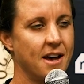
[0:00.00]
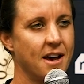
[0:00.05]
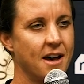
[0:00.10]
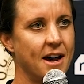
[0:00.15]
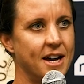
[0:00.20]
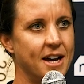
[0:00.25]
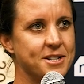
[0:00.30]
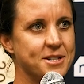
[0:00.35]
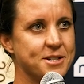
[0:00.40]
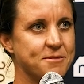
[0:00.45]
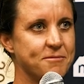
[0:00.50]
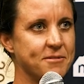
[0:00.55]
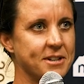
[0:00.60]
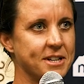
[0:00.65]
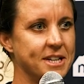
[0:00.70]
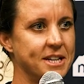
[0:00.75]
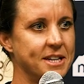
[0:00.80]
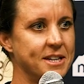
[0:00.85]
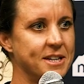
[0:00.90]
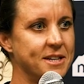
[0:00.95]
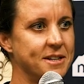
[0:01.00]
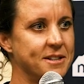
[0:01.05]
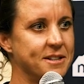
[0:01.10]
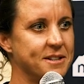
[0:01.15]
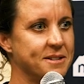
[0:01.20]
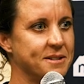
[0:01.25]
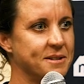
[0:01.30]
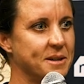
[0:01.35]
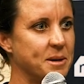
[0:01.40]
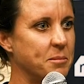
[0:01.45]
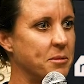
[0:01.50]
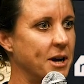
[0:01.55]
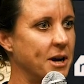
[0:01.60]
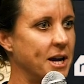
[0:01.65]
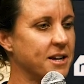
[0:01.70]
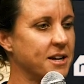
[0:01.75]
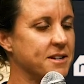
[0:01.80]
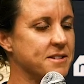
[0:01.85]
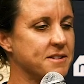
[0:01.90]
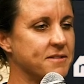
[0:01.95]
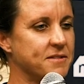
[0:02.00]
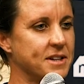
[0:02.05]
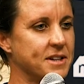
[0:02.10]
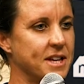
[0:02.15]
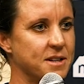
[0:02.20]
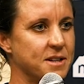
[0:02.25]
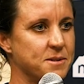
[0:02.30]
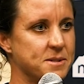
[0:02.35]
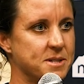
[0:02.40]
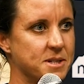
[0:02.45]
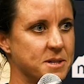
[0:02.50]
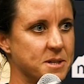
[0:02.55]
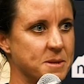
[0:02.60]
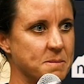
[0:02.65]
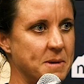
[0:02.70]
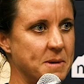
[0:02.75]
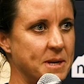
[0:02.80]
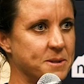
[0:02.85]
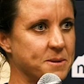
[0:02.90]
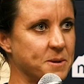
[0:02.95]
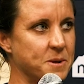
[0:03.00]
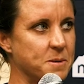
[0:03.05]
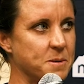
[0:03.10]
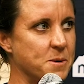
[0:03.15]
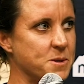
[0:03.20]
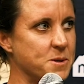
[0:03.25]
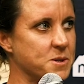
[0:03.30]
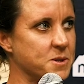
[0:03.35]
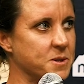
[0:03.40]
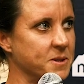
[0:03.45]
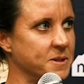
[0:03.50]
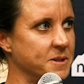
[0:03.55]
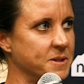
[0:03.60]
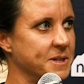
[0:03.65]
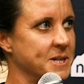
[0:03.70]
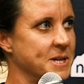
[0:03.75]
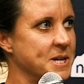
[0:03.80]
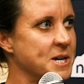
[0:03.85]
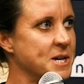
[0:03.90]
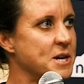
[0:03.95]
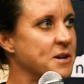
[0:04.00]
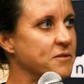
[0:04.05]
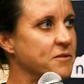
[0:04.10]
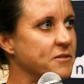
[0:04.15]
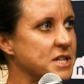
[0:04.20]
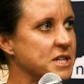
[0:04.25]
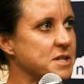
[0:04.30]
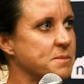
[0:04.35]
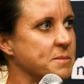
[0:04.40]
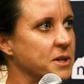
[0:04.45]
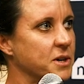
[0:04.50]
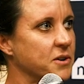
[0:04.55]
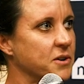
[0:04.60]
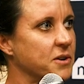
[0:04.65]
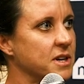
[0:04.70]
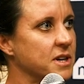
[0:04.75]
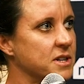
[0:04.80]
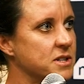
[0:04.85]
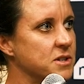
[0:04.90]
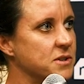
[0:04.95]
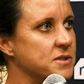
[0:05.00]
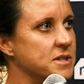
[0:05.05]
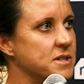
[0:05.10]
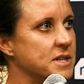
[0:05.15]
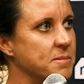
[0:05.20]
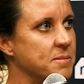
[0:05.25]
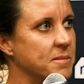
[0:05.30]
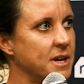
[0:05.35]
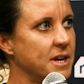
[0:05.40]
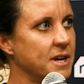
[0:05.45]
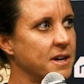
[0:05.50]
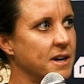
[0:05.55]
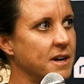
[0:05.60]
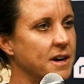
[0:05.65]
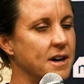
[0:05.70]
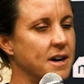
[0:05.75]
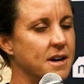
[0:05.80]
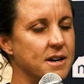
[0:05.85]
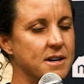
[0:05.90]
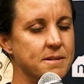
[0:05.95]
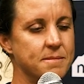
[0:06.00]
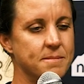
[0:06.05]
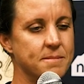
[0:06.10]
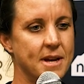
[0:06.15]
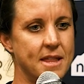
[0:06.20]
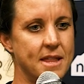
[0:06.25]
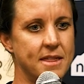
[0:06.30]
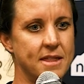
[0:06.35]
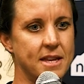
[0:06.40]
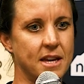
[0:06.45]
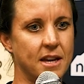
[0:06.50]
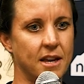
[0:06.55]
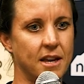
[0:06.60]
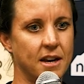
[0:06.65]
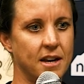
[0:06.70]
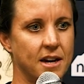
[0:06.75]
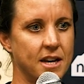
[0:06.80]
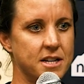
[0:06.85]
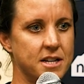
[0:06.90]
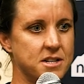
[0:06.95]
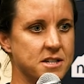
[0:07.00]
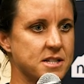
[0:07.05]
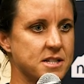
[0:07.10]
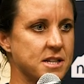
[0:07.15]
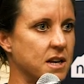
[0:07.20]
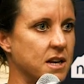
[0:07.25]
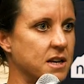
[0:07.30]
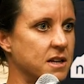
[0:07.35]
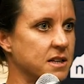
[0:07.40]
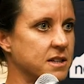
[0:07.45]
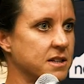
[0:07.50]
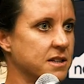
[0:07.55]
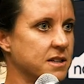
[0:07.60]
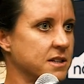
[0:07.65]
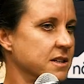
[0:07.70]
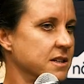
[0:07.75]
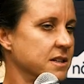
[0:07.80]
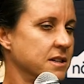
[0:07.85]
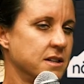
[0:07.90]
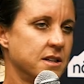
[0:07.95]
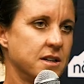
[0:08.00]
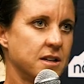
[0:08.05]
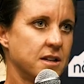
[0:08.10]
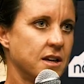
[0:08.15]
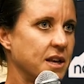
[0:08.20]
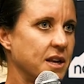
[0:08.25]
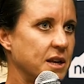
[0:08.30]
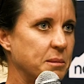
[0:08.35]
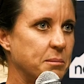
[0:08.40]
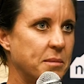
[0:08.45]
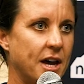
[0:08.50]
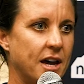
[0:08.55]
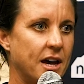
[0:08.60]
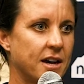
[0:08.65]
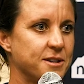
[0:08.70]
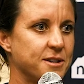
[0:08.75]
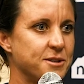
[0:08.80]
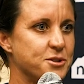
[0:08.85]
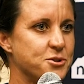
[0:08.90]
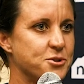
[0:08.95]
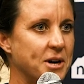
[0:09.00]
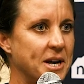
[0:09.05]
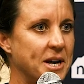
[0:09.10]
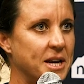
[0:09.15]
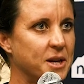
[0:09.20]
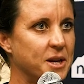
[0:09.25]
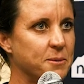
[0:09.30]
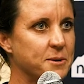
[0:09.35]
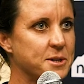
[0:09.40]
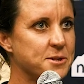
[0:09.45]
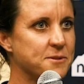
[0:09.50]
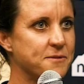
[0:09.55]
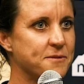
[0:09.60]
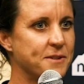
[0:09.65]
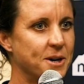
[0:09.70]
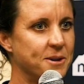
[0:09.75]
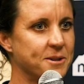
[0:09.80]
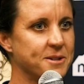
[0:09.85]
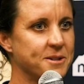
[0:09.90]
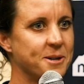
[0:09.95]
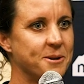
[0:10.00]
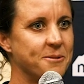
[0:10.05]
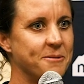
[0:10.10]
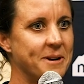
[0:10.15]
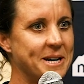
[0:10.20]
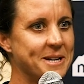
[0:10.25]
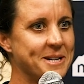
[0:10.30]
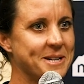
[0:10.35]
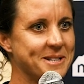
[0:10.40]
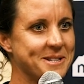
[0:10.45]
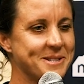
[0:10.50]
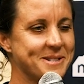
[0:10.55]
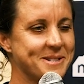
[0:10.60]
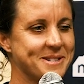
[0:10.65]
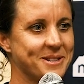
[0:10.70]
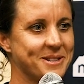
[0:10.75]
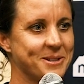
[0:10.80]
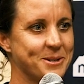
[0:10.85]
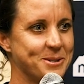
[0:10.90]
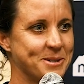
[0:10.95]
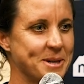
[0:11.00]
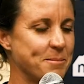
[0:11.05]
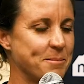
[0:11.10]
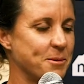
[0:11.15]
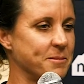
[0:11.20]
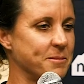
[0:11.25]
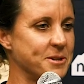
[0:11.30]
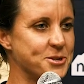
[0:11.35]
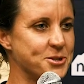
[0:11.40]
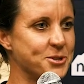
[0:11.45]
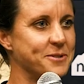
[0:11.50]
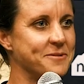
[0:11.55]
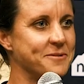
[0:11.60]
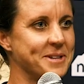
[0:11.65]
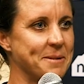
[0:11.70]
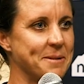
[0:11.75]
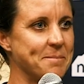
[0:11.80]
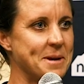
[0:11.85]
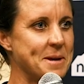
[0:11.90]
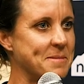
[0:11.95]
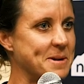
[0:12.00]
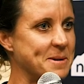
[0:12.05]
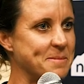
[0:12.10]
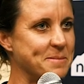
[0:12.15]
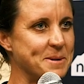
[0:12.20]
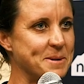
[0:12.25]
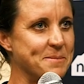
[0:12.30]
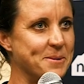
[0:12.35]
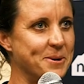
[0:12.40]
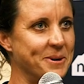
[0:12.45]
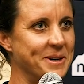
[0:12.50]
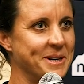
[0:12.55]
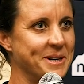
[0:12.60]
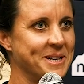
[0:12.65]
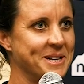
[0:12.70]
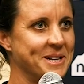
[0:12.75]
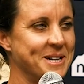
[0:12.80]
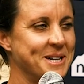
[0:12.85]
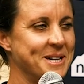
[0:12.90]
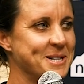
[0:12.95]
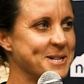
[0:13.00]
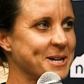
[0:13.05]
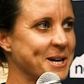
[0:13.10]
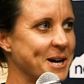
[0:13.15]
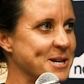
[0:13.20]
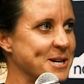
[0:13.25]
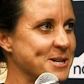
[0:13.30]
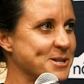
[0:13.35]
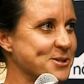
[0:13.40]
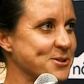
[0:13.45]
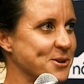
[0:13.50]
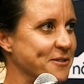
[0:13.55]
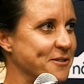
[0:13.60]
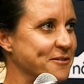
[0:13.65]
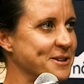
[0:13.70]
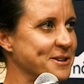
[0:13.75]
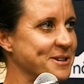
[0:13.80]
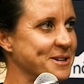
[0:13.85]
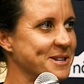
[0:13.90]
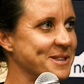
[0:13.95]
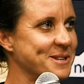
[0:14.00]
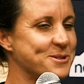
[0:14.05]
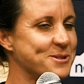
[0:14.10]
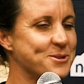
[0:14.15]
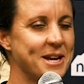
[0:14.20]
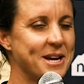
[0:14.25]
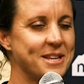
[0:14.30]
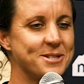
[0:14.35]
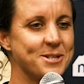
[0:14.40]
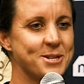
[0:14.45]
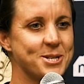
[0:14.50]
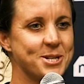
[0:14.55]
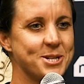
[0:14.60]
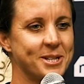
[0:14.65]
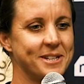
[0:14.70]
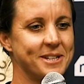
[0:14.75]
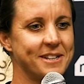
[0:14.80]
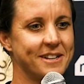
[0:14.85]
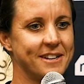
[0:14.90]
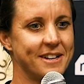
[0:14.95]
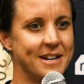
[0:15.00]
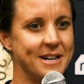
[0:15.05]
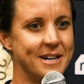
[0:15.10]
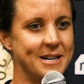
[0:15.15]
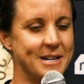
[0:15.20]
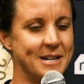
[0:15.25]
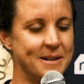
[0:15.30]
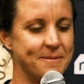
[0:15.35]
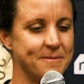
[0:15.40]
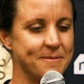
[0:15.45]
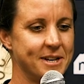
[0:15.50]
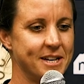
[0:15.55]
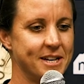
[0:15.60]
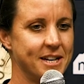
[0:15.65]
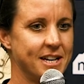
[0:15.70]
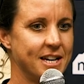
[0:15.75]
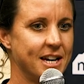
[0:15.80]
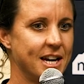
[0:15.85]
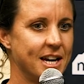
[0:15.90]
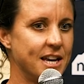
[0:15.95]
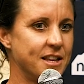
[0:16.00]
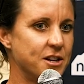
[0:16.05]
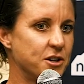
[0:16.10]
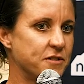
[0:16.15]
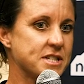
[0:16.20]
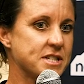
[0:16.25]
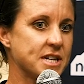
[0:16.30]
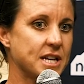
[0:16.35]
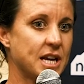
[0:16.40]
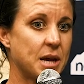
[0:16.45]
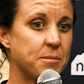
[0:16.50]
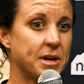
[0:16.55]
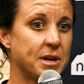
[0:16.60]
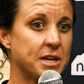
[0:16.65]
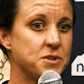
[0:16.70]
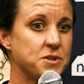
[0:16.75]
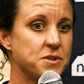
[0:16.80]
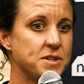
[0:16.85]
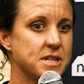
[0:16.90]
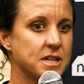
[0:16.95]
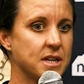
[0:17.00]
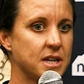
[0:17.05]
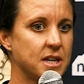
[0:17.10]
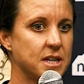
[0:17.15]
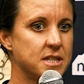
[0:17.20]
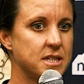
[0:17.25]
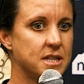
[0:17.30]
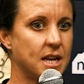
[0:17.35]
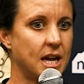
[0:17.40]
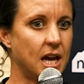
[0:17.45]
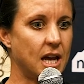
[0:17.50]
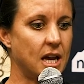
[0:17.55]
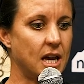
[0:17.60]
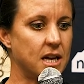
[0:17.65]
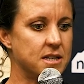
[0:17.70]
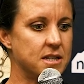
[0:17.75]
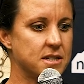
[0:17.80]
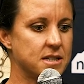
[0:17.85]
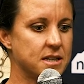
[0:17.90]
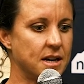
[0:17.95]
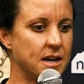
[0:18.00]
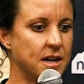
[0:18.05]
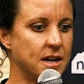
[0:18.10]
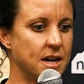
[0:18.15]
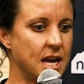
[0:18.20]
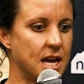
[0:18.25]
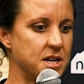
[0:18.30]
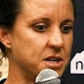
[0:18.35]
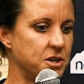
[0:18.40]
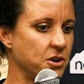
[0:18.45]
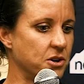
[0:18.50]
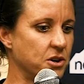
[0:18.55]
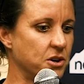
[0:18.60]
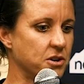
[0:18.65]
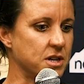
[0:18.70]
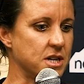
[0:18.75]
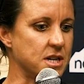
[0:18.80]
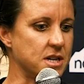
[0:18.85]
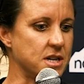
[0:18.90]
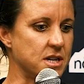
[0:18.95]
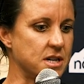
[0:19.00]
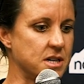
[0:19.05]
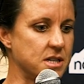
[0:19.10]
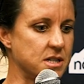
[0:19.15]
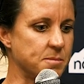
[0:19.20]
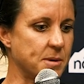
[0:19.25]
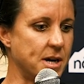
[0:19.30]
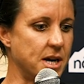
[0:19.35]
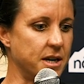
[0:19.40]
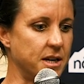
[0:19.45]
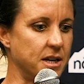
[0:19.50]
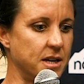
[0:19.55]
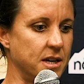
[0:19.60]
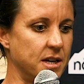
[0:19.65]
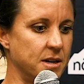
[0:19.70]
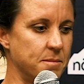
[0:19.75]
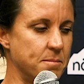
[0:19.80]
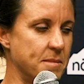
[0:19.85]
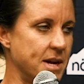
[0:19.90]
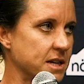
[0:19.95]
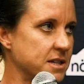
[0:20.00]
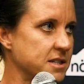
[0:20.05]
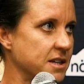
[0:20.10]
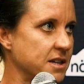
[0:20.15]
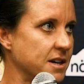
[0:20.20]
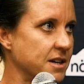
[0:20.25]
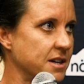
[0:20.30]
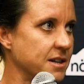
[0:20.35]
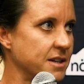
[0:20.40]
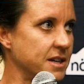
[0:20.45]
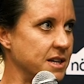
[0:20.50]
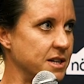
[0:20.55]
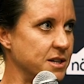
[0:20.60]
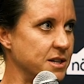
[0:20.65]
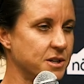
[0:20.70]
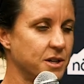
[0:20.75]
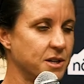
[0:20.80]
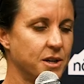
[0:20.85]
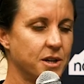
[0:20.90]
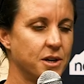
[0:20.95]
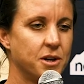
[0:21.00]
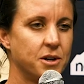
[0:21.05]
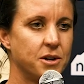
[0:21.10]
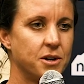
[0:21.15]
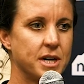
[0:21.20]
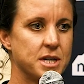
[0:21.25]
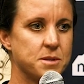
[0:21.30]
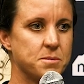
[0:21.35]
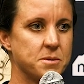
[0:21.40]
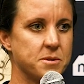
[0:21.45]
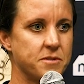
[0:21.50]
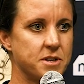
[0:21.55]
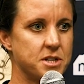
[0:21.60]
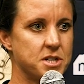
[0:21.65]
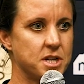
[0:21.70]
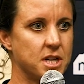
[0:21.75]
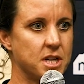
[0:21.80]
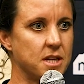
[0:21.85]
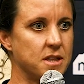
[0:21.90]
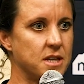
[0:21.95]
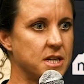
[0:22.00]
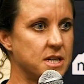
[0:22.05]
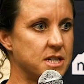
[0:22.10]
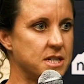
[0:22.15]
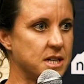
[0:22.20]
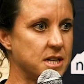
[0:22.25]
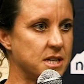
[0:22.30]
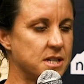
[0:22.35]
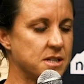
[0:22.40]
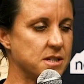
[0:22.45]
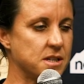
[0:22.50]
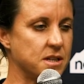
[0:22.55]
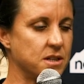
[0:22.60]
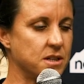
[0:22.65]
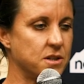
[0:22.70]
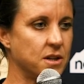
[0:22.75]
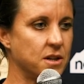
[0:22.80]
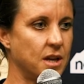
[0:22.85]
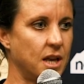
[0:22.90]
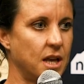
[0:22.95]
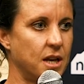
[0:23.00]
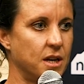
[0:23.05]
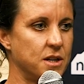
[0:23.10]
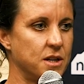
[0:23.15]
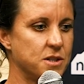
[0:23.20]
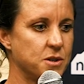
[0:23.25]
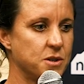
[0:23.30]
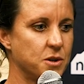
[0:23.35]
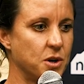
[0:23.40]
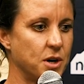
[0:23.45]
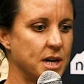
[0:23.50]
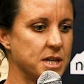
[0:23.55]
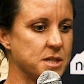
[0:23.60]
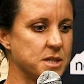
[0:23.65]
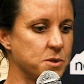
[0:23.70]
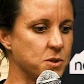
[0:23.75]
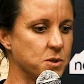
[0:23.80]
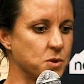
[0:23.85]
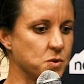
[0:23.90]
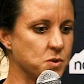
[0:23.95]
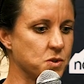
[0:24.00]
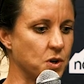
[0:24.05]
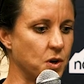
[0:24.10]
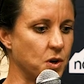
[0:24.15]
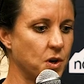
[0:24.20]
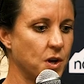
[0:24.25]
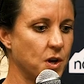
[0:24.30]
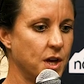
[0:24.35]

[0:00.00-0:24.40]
I just really needed a break because I feel like there was such a mental and emotional investment going into UTMB. And then I just started getting back into training, which felt horrendous because I probably should have done maybe a bit more to kind of soften the transition. And then obviously came back to New Zealand and had Andy Cochran and his partner Magda and her husband Richie and then Des and her husband also.